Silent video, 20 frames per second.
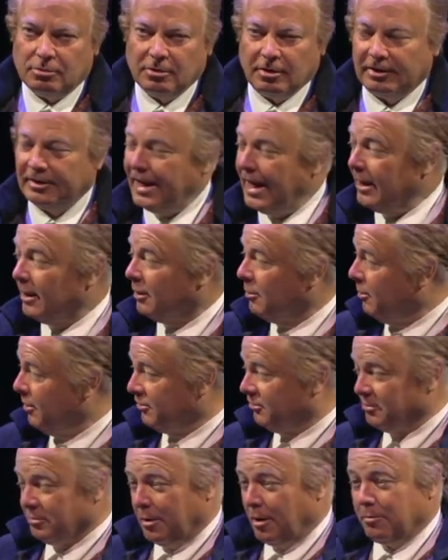The letter
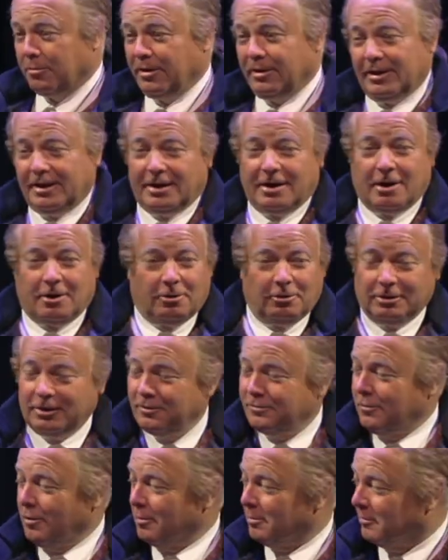was really our
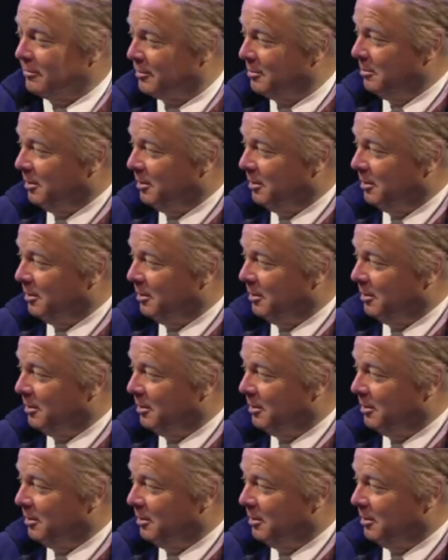only form of